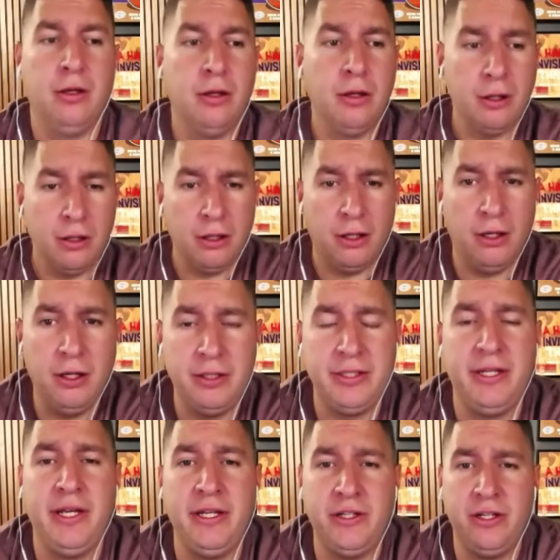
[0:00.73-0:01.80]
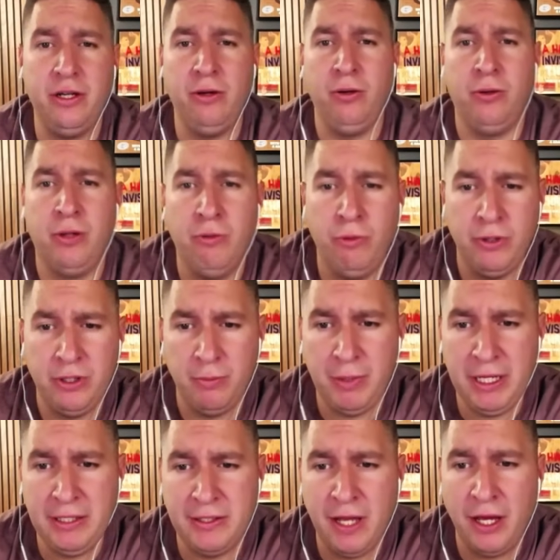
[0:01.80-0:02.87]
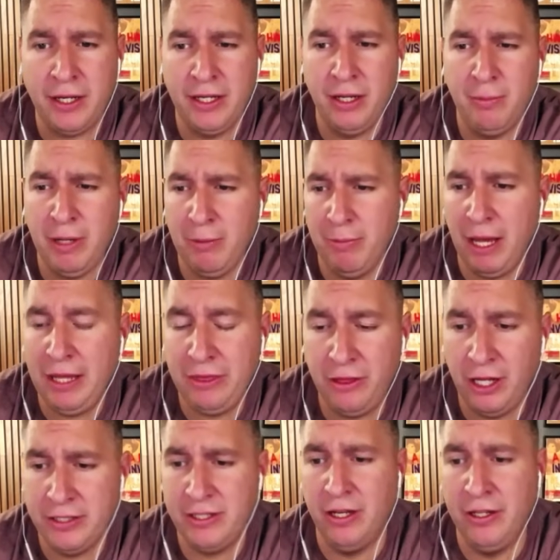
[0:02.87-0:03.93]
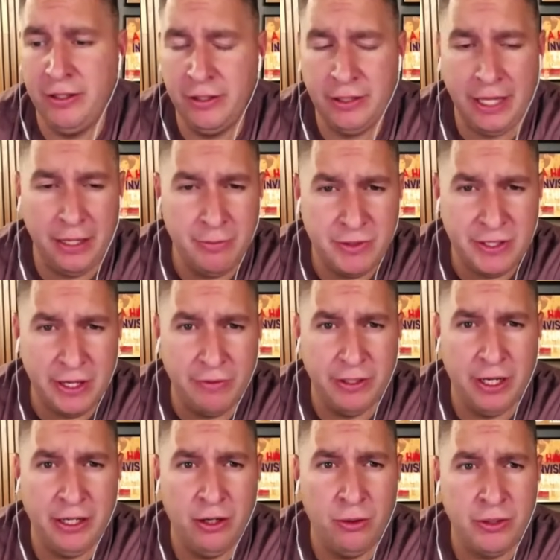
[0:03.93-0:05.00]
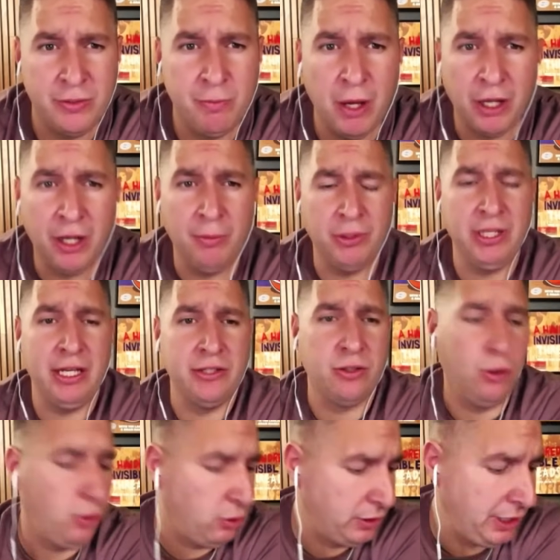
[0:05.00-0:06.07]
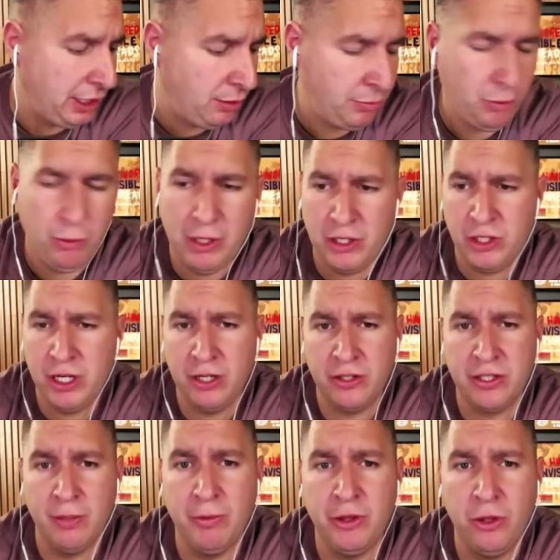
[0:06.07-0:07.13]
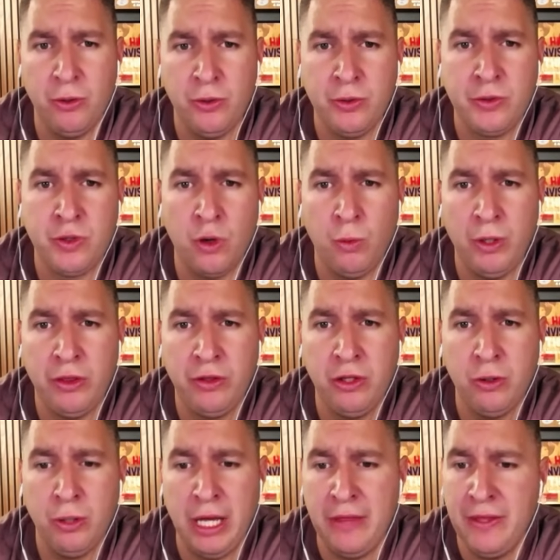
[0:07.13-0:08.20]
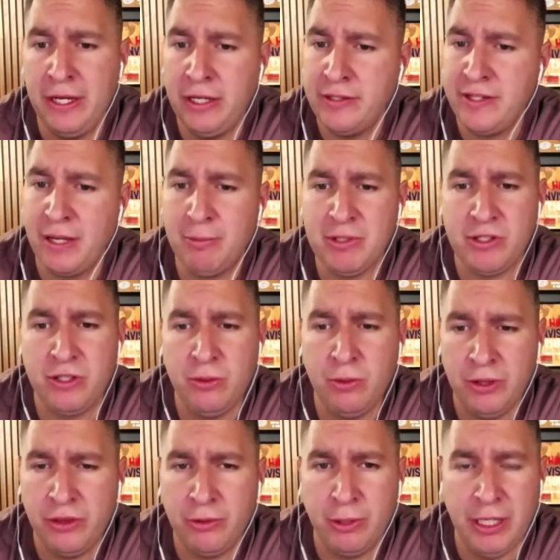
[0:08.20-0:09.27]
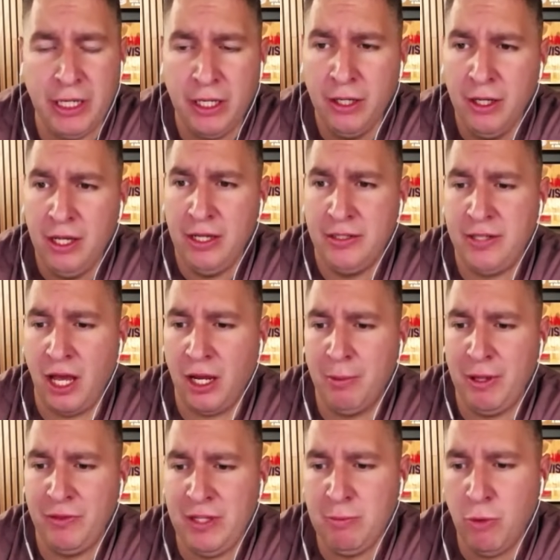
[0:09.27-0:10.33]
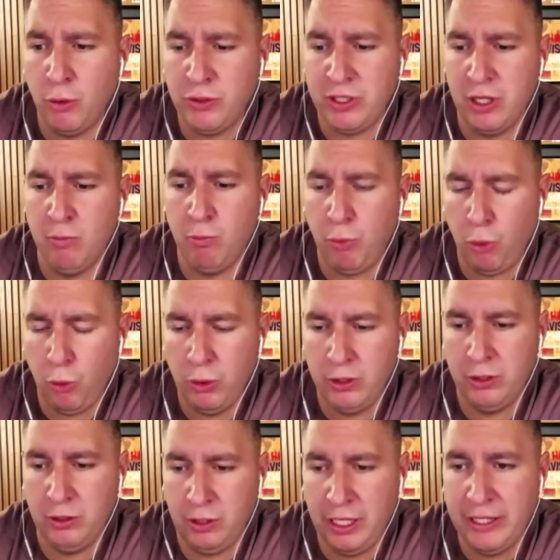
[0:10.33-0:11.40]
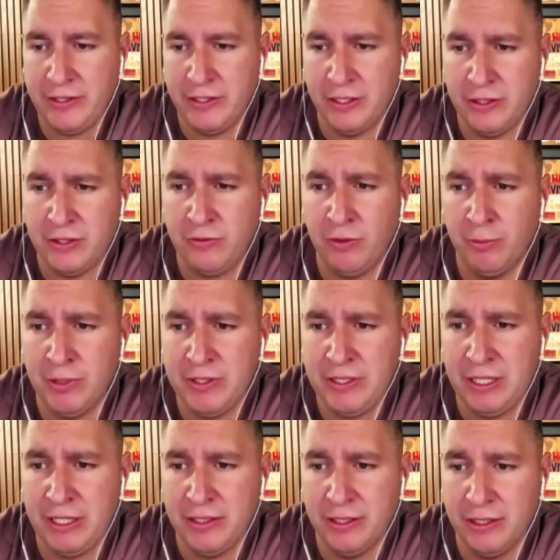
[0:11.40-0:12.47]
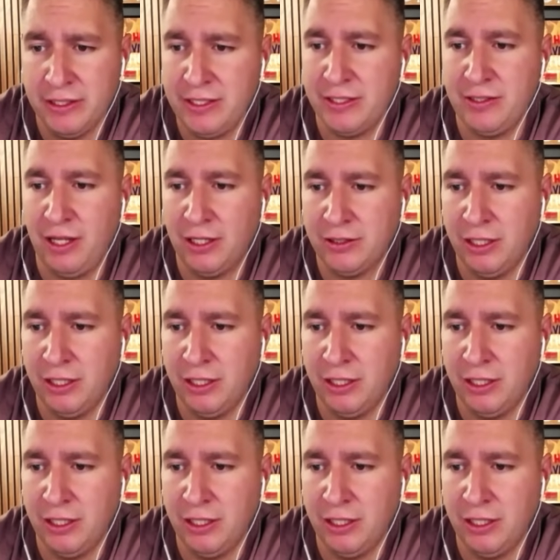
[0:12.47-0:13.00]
On today's show, going to be talking about my thoughts on Game 7. I know it's a couple days old now, but want to share some of those with you. And then in segments 2 and 3, talk about the most important lessons from the season. This is Locked On